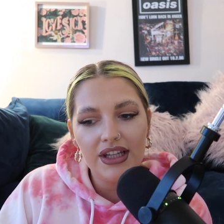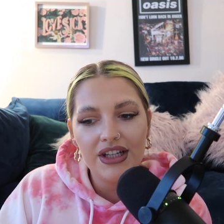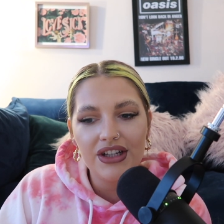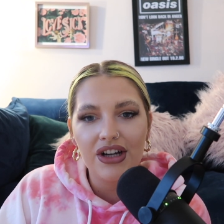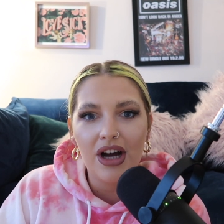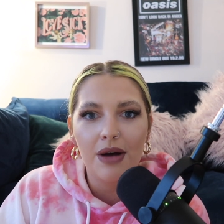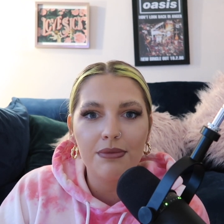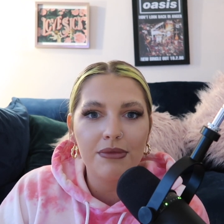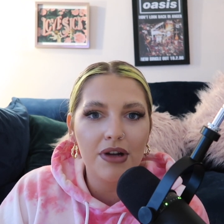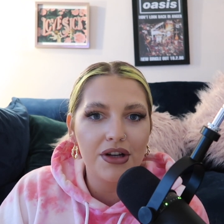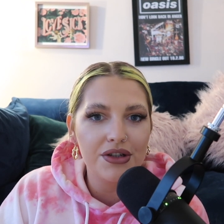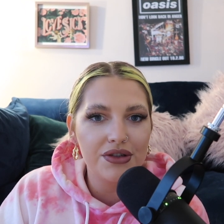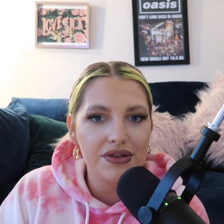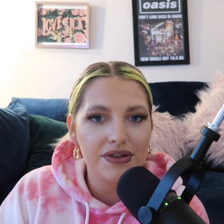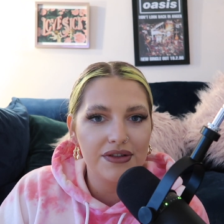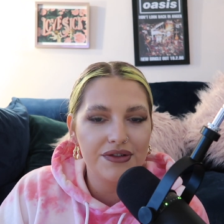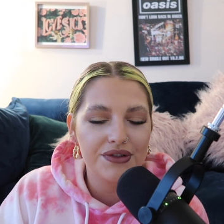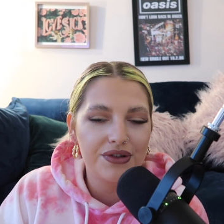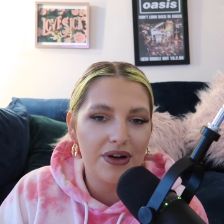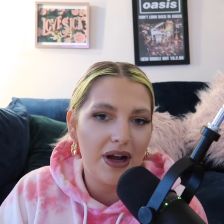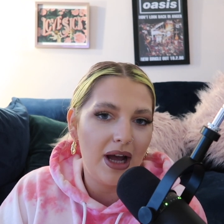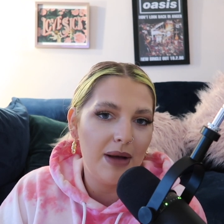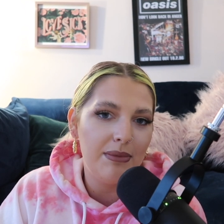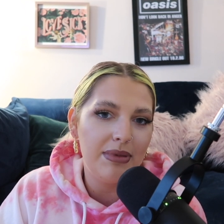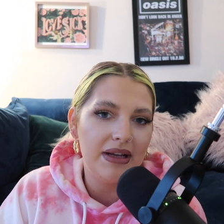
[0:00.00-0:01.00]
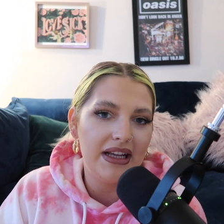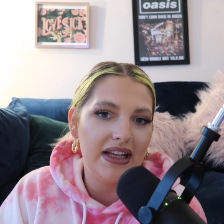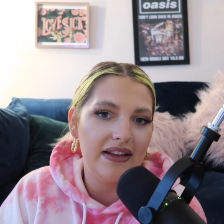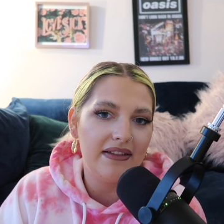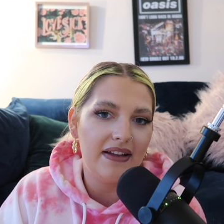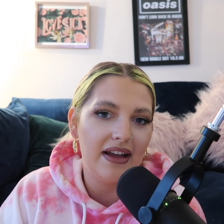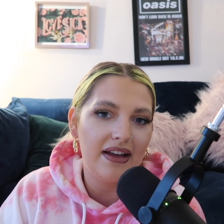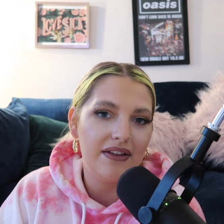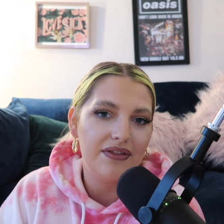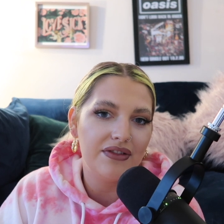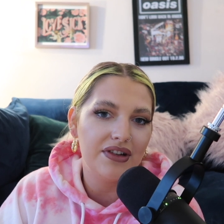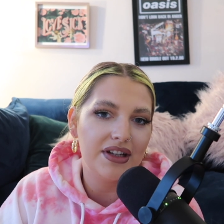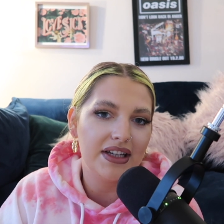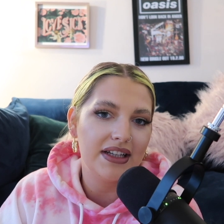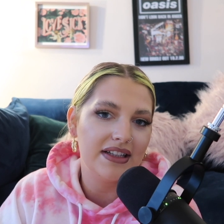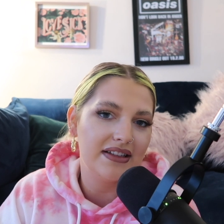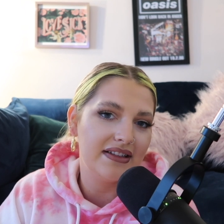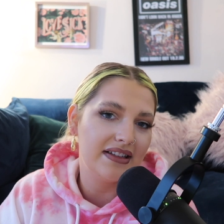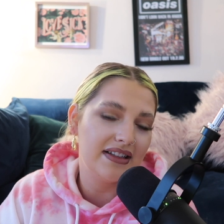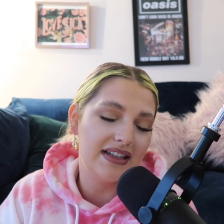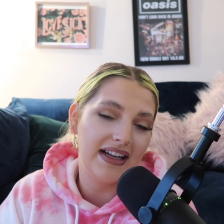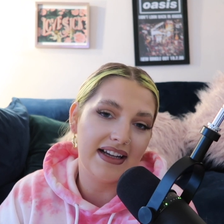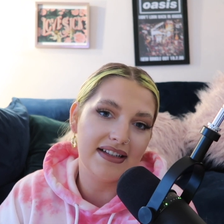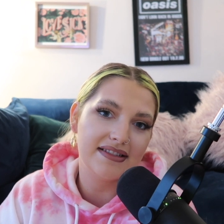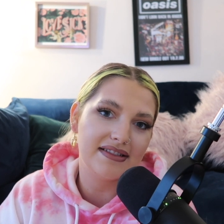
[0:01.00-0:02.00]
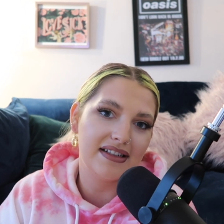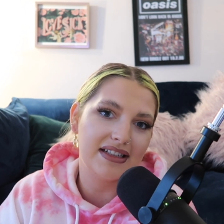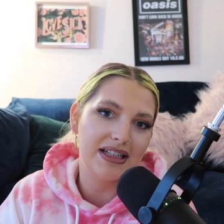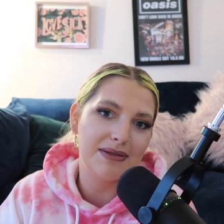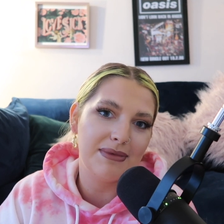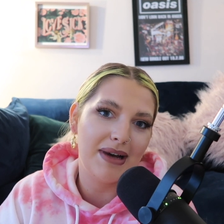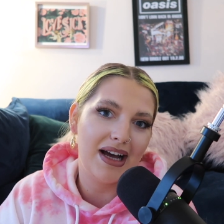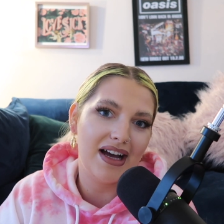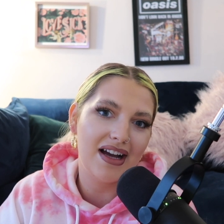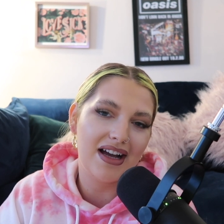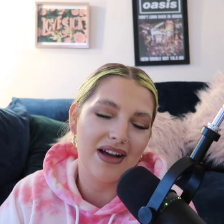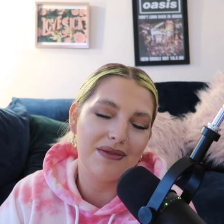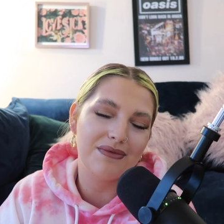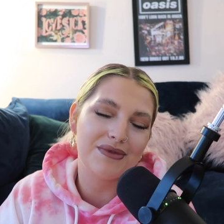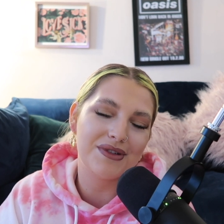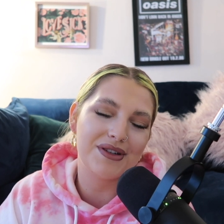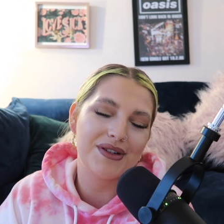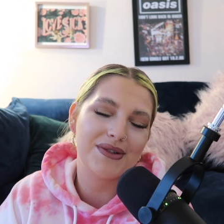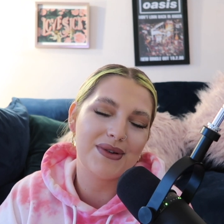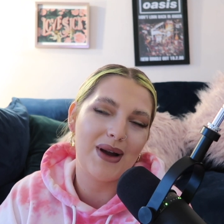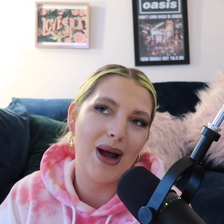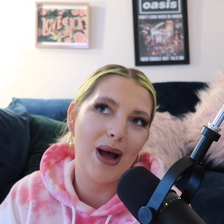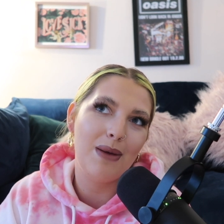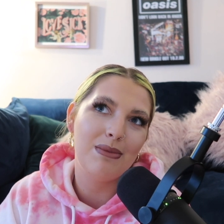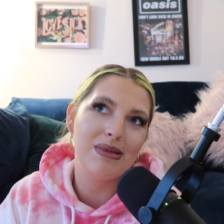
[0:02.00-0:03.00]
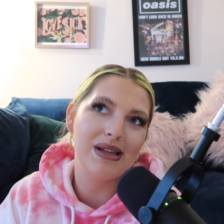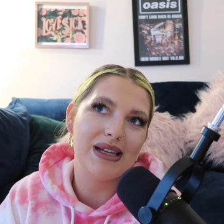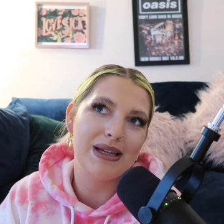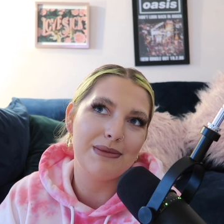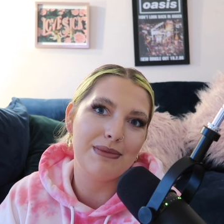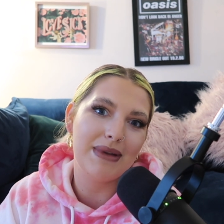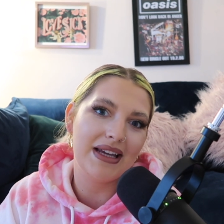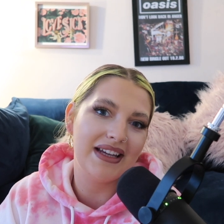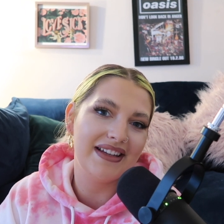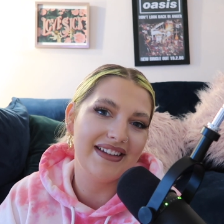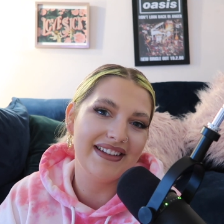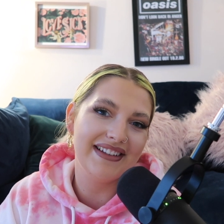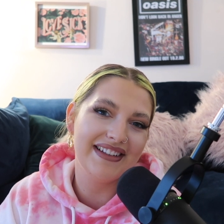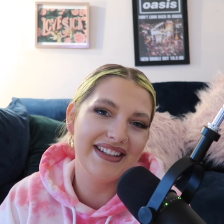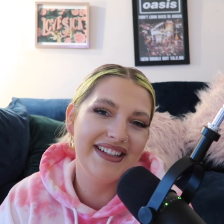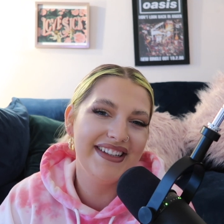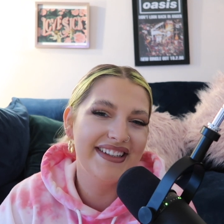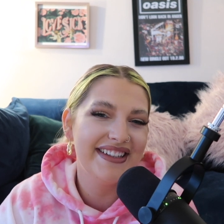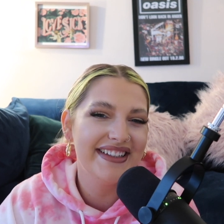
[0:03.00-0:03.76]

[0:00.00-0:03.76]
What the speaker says: I'm not trying to be like fucking the next Annie Mac. I'm just trying to be me.